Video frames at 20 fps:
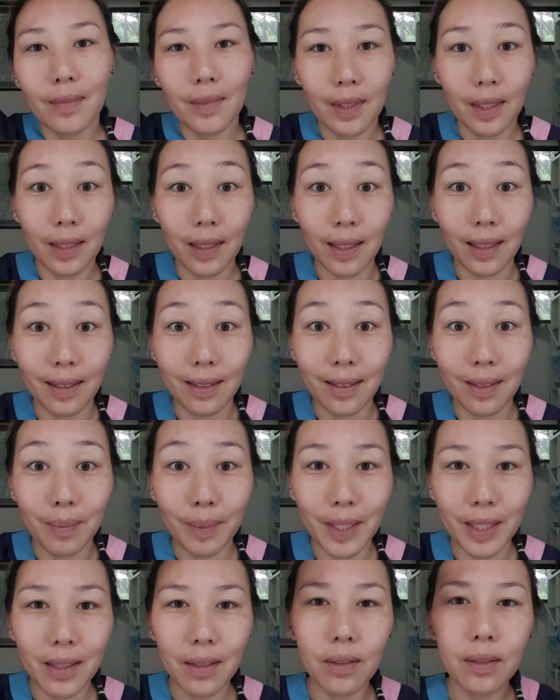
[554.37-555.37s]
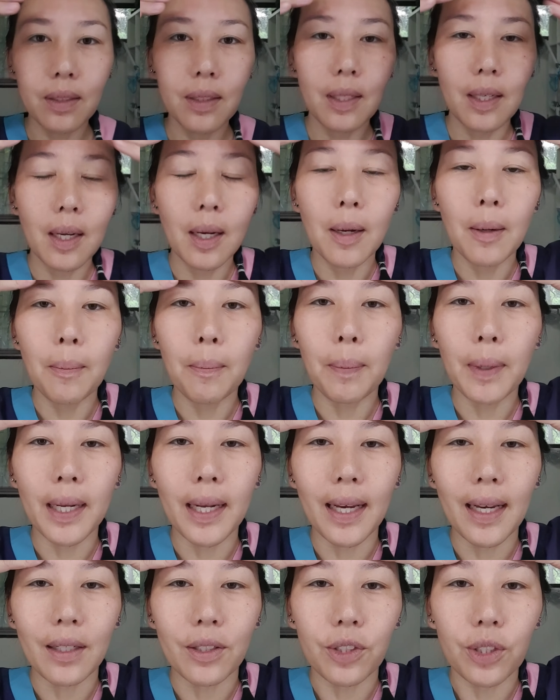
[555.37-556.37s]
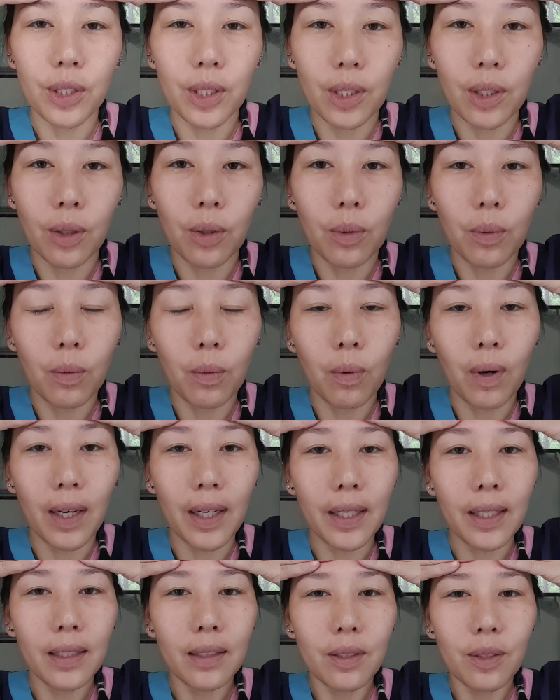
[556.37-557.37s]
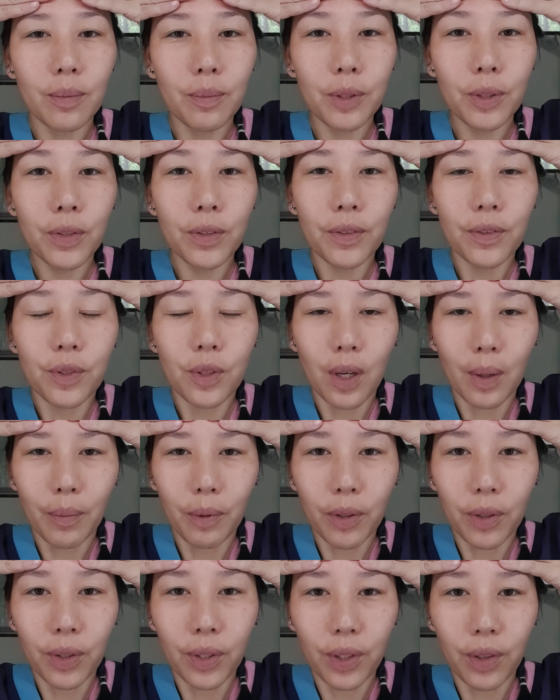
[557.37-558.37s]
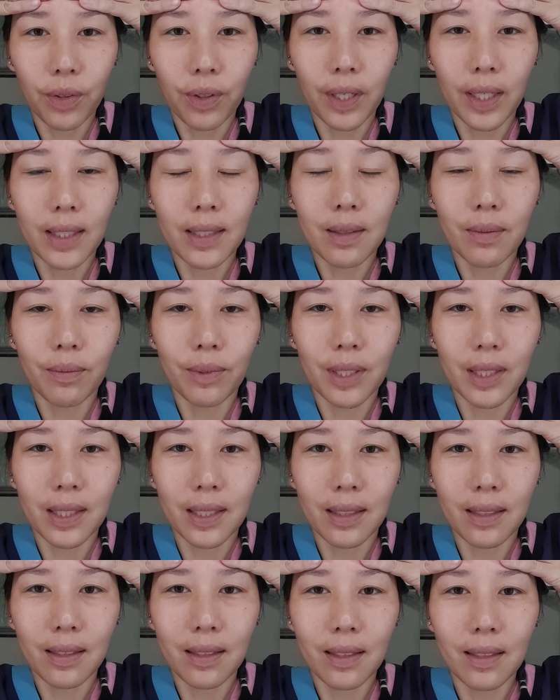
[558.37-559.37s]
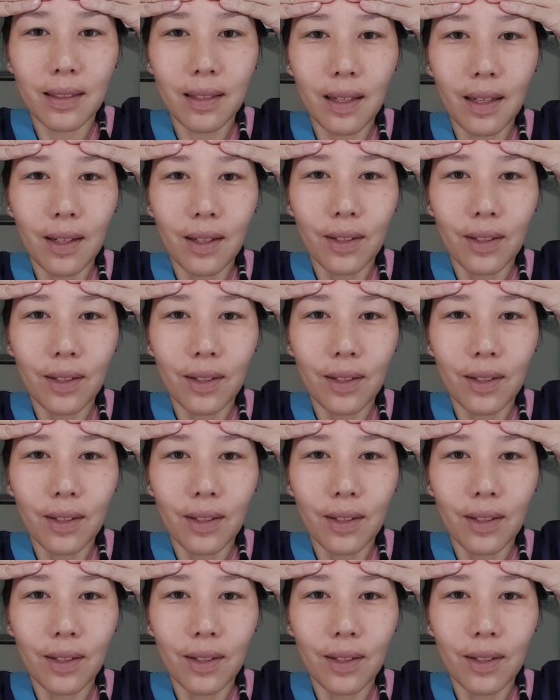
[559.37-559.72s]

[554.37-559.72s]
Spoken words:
like this muscle, but I actually don't want it to move, so I'm going to create some resistance.